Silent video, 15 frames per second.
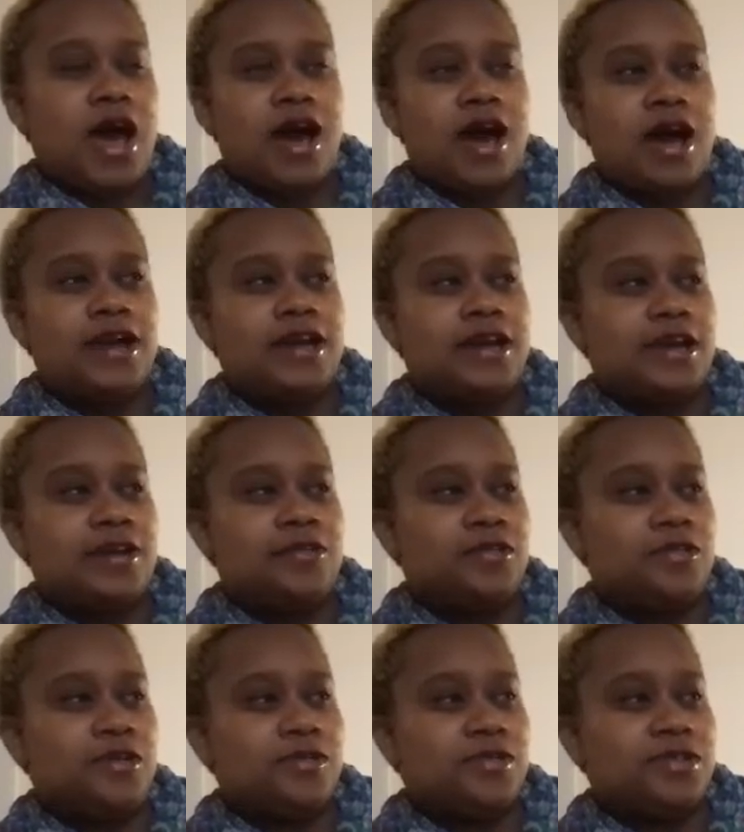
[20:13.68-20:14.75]
I don't
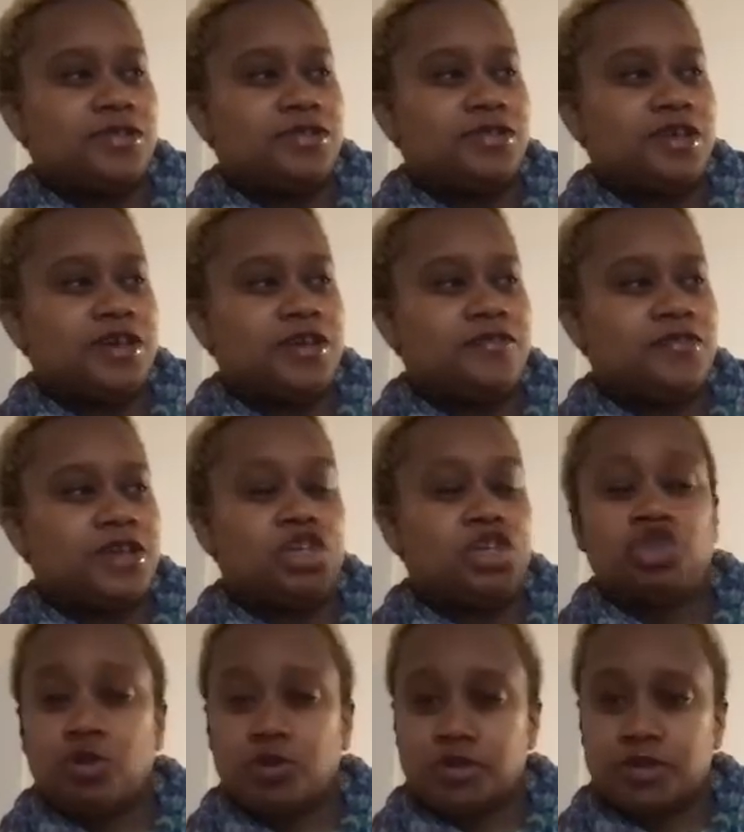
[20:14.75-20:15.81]
know, there's a lot of like
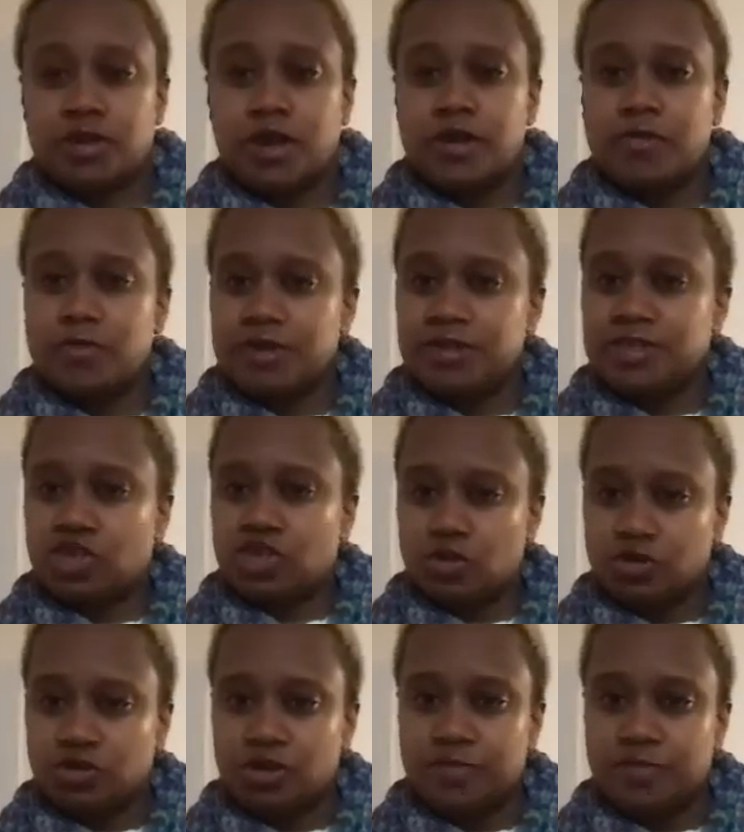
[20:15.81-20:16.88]
I don't want to say
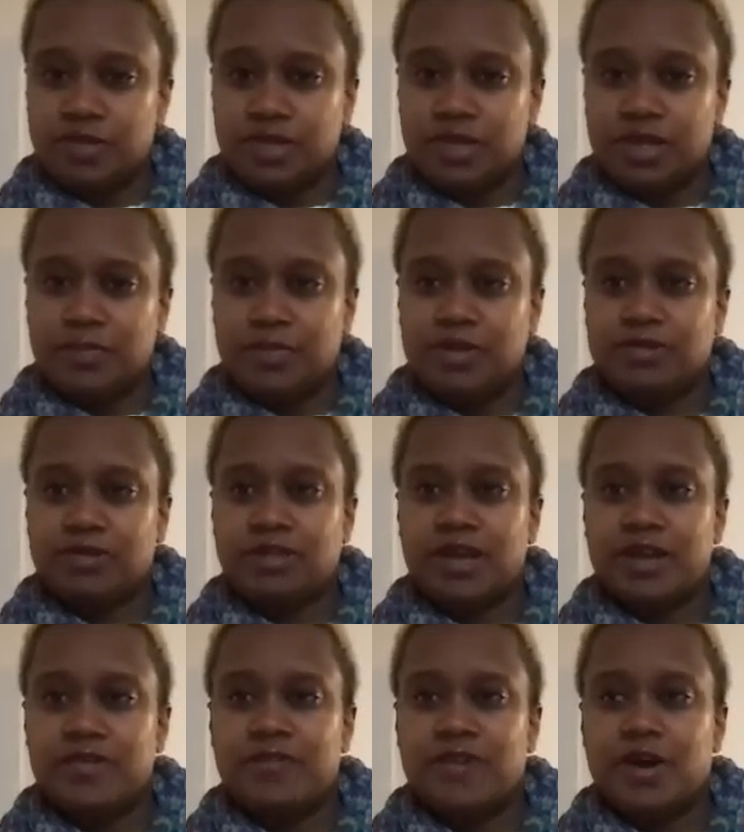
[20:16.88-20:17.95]
short-term thinking, but there's a lot
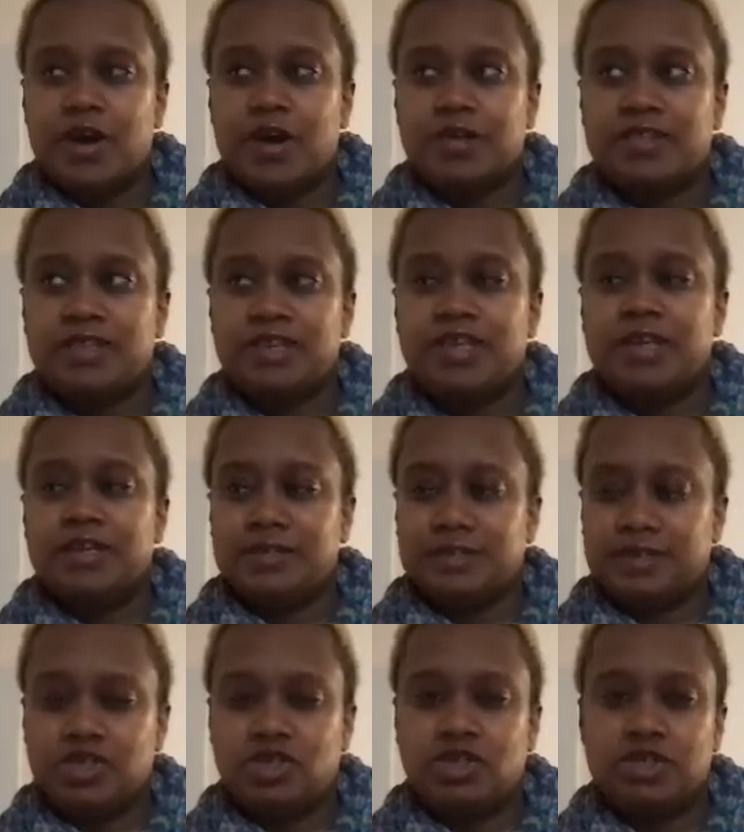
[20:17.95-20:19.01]
of thinking
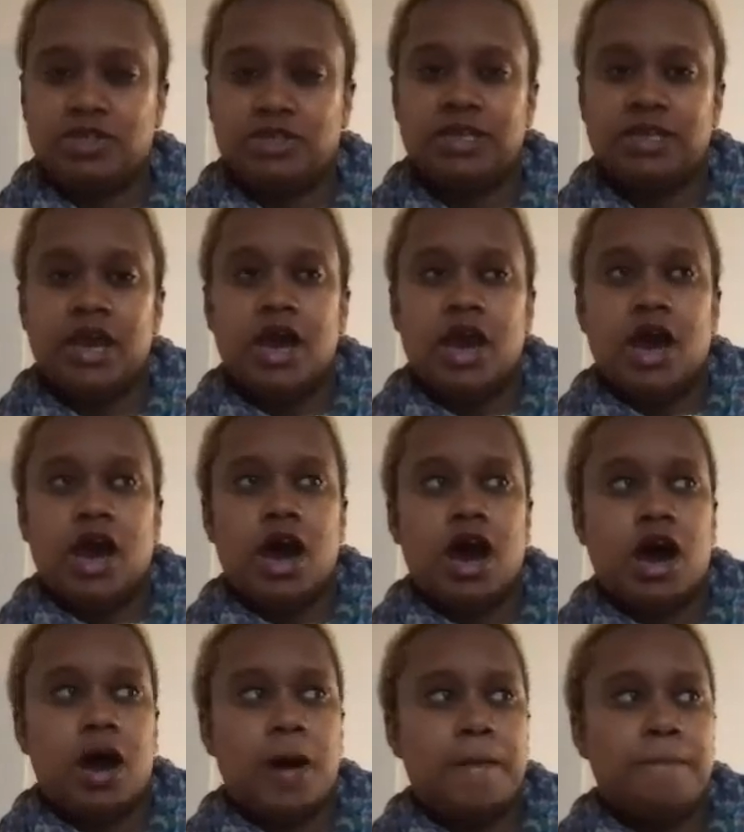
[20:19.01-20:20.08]
decisions
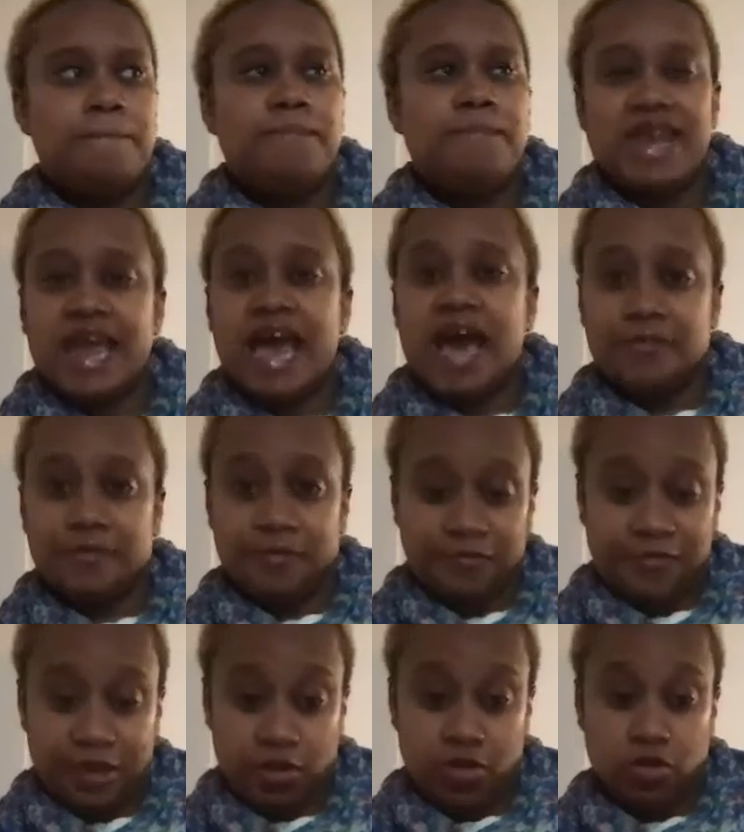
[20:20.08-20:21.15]
made out of
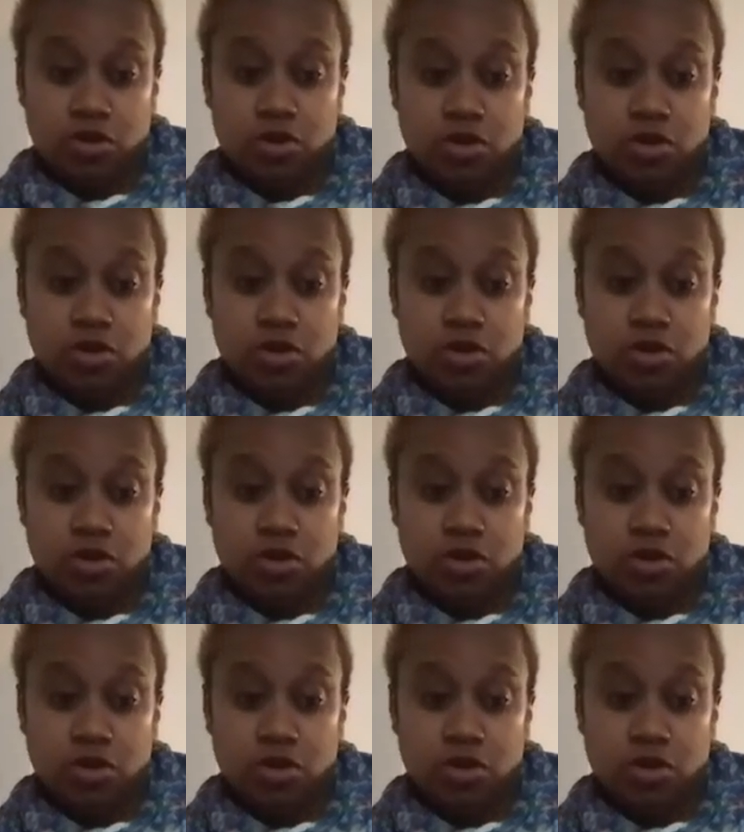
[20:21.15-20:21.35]
fear.